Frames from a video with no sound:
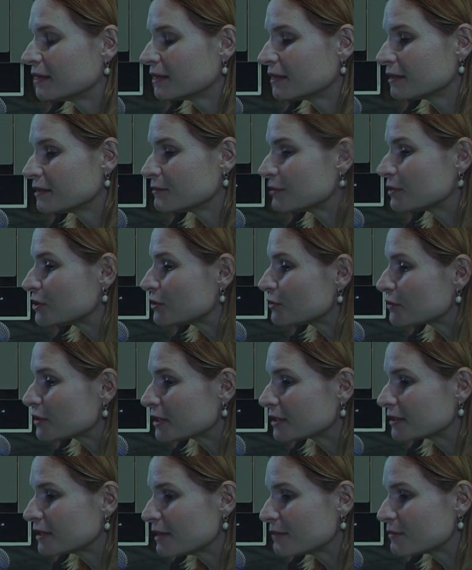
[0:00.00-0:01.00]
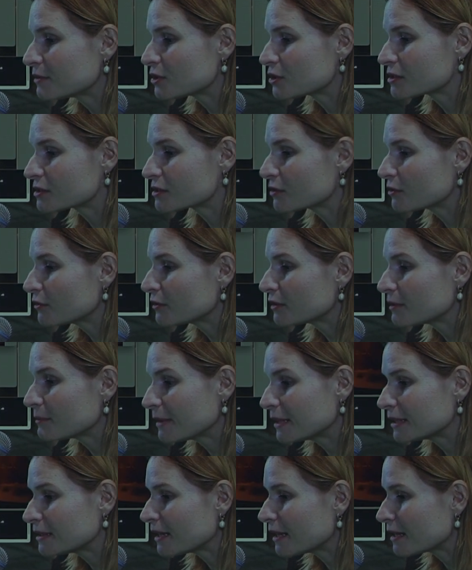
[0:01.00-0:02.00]
The material damage is not the
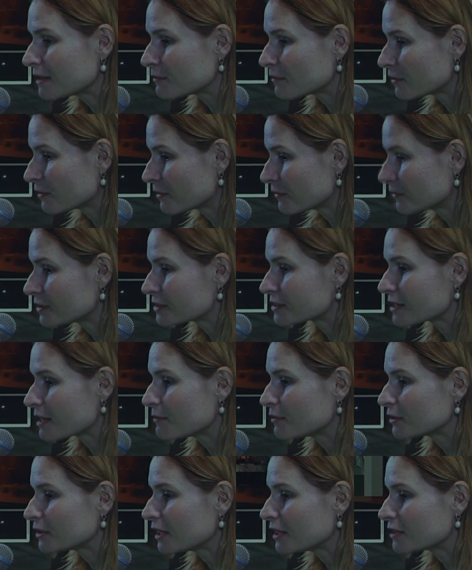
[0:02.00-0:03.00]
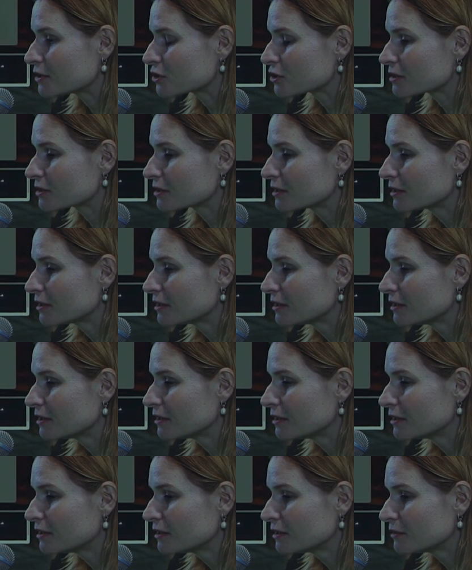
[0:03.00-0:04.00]
main aim of the sabotage.
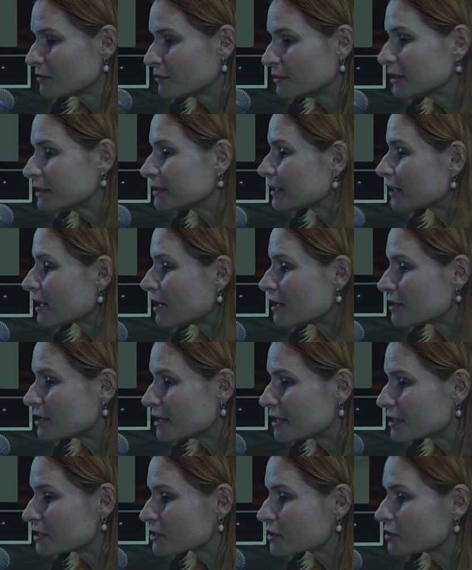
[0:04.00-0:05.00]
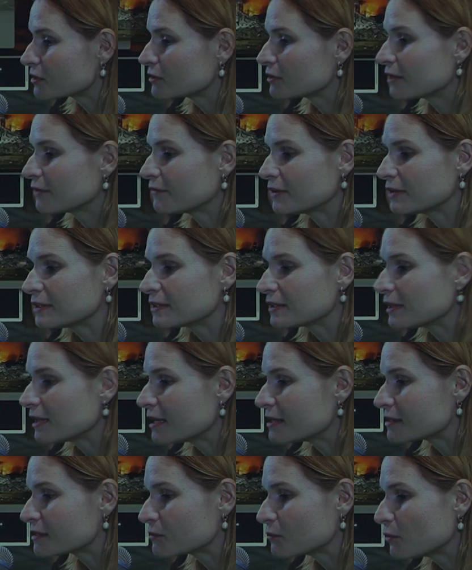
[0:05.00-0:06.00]
Be it a car arson, a
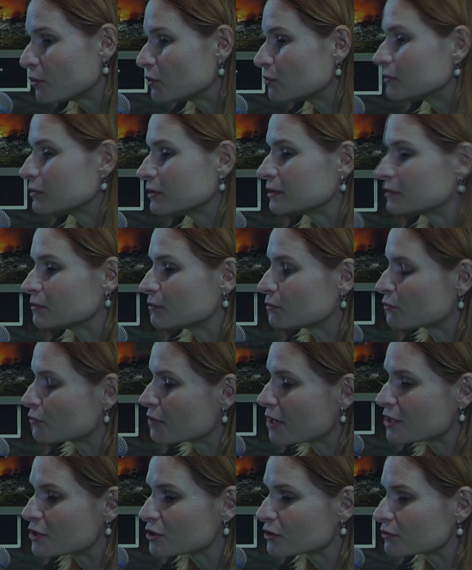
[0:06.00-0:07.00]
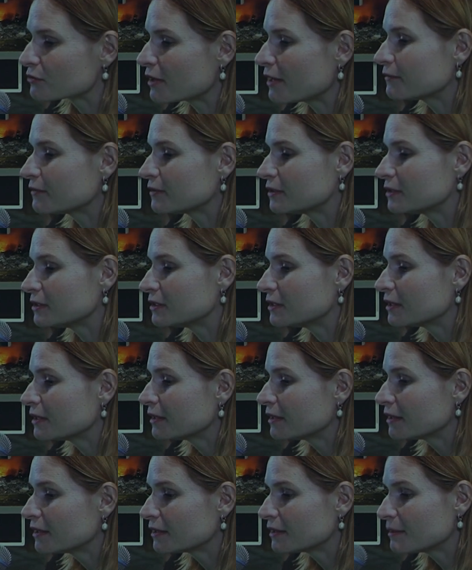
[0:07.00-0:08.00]
vandalizing monument, pro-Russian graffiti,
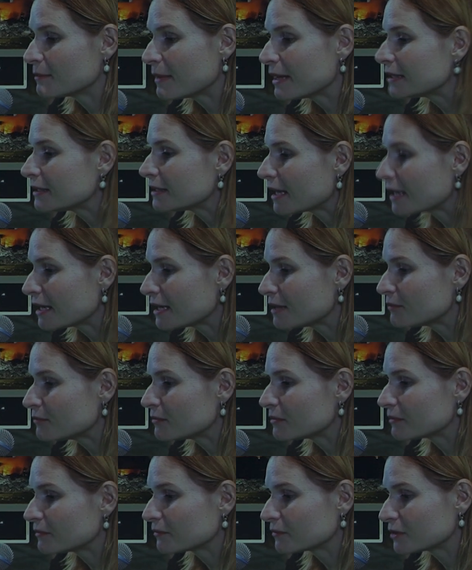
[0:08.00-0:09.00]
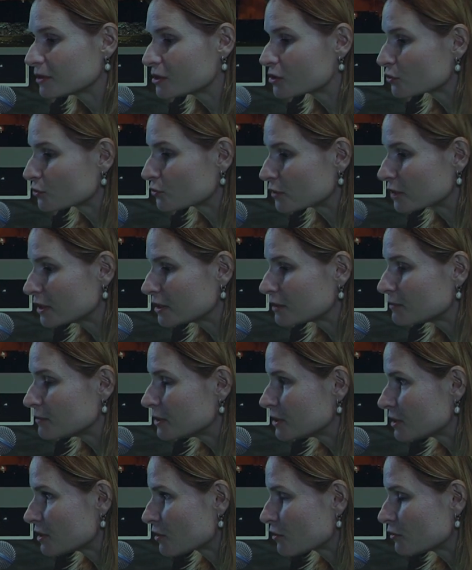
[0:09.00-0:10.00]
the main aim is to create
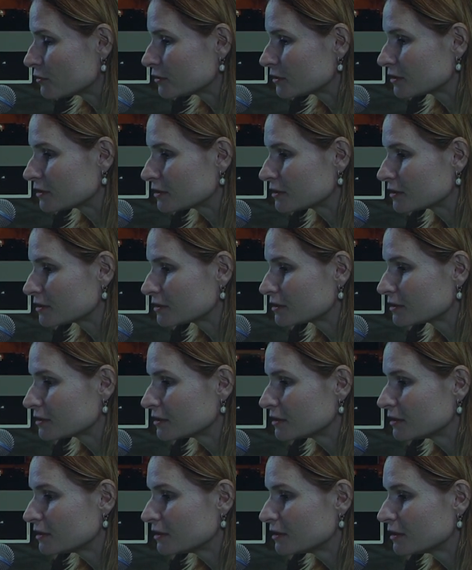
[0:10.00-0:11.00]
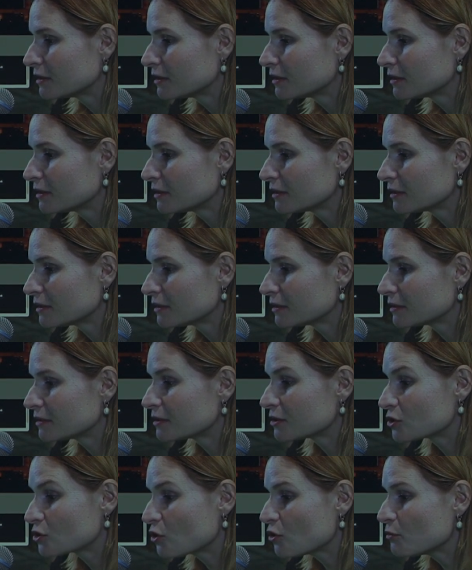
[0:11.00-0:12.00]
media content. The
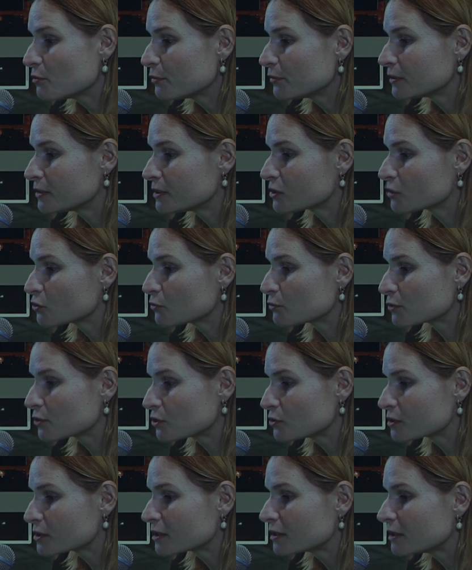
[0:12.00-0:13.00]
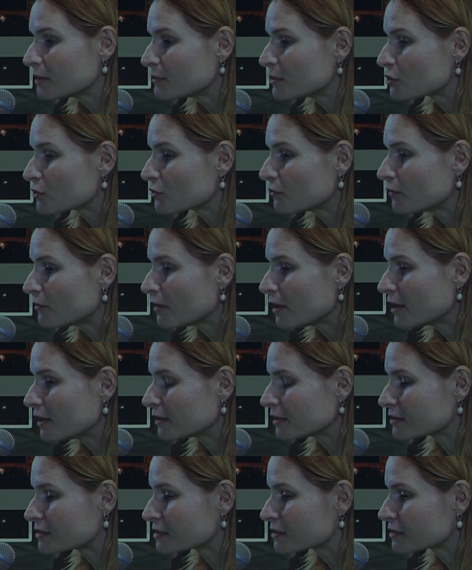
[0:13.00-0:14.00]
job is to produce an image of
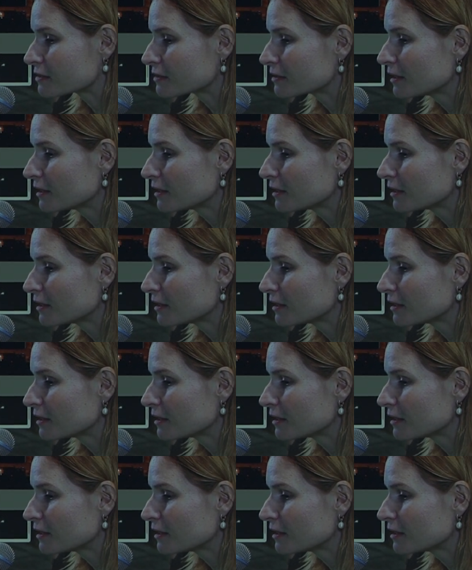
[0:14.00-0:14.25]
violence,